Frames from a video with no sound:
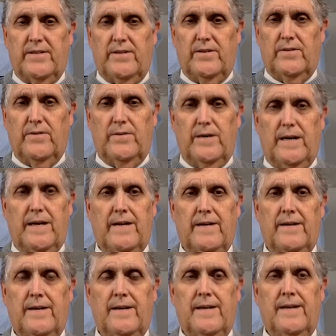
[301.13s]
to, uh,
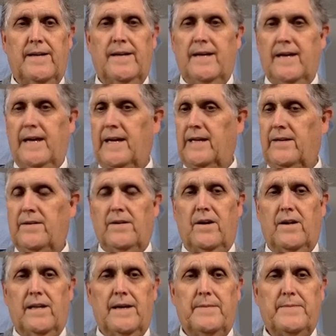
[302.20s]
and
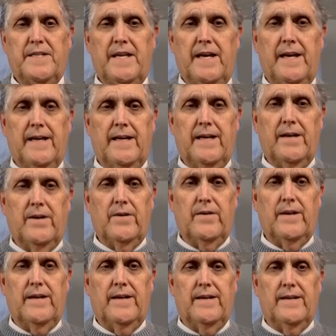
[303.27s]
all I'm saying here
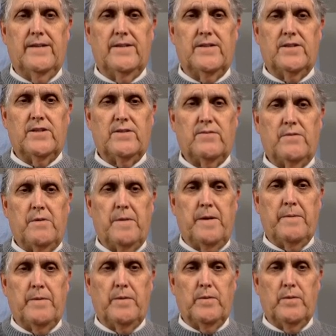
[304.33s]
is just
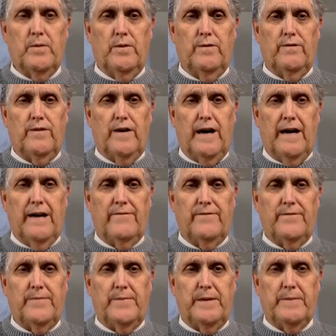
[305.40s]
remember Rule
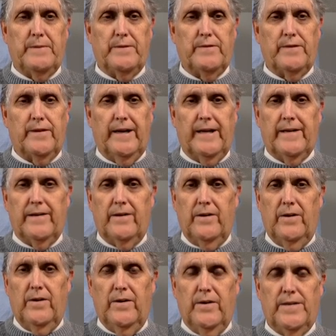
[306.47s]
5. People forget it
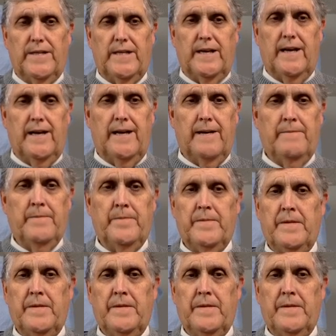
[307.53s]
all the time.